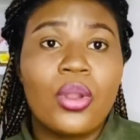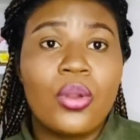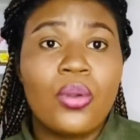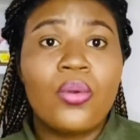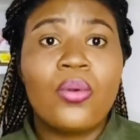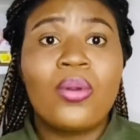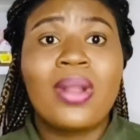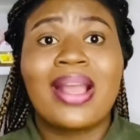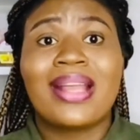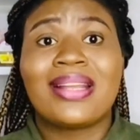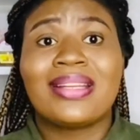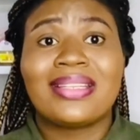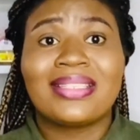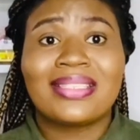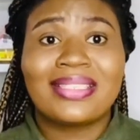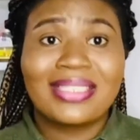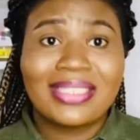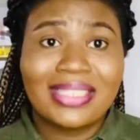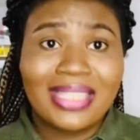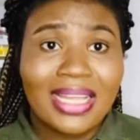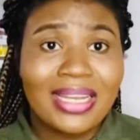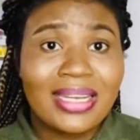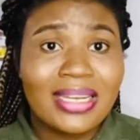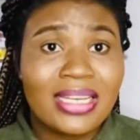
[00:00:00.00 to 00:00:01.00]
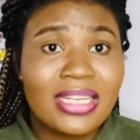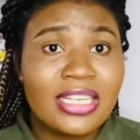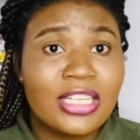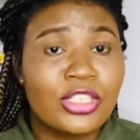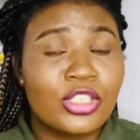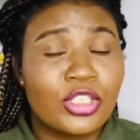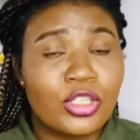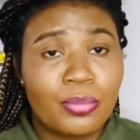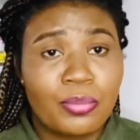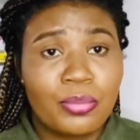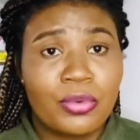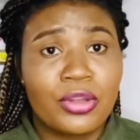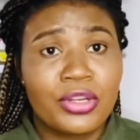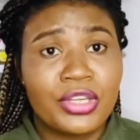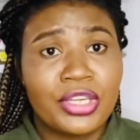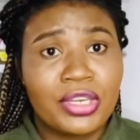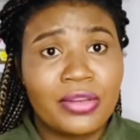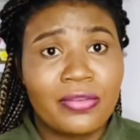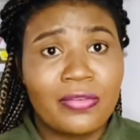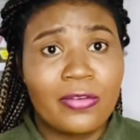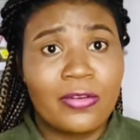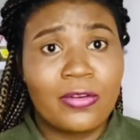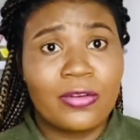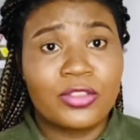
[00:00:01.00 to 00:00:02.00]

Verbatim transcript: who are understanding and supportive,